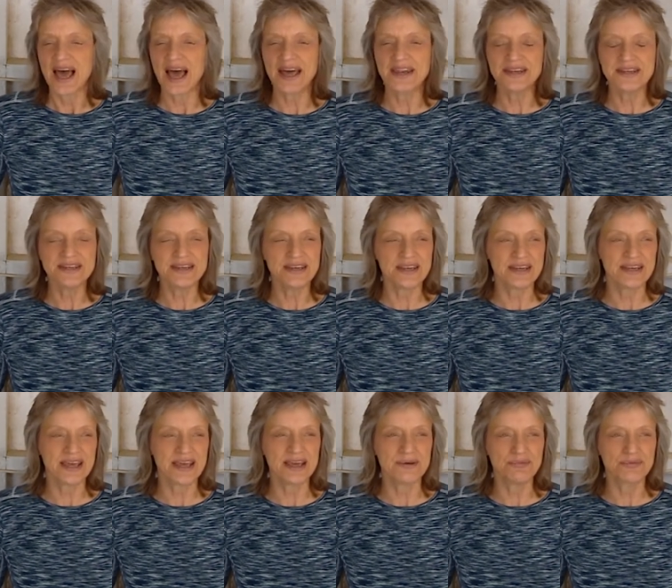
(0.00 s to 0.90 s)
And
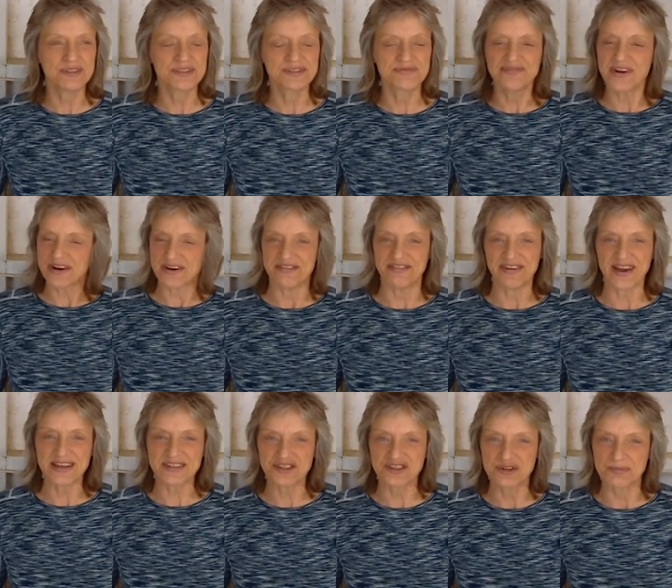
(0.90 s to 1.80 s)
it was very
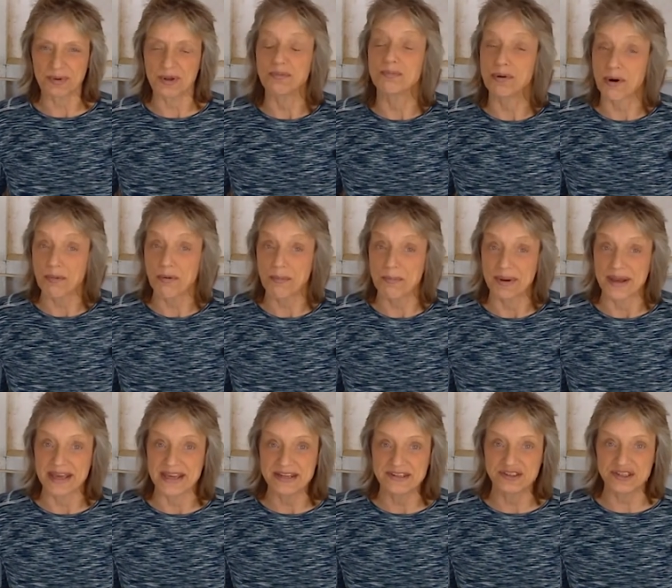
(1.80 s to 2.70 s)
fashionable,
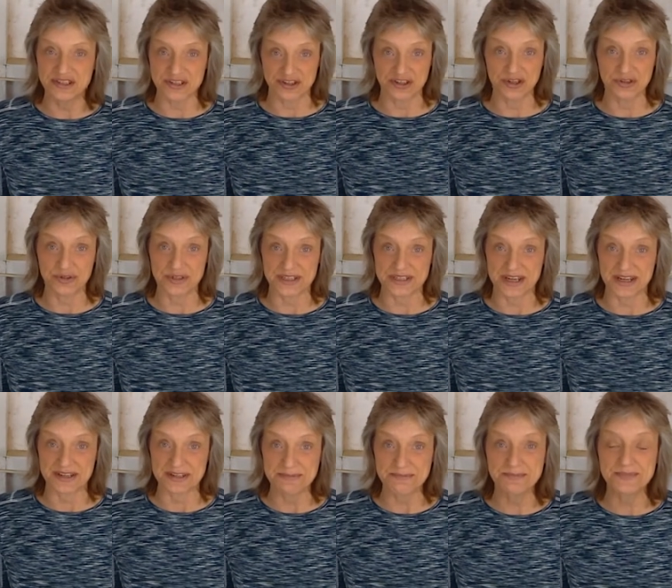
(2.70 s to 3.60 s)
probably, in Tudor
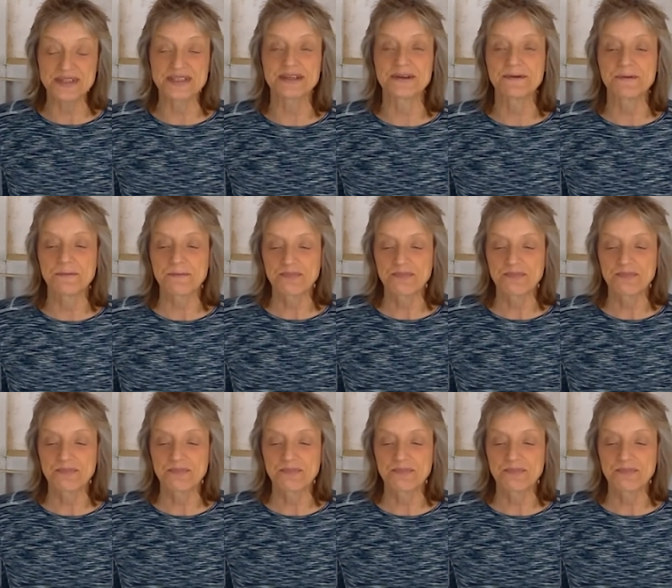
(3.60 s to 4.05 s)
times.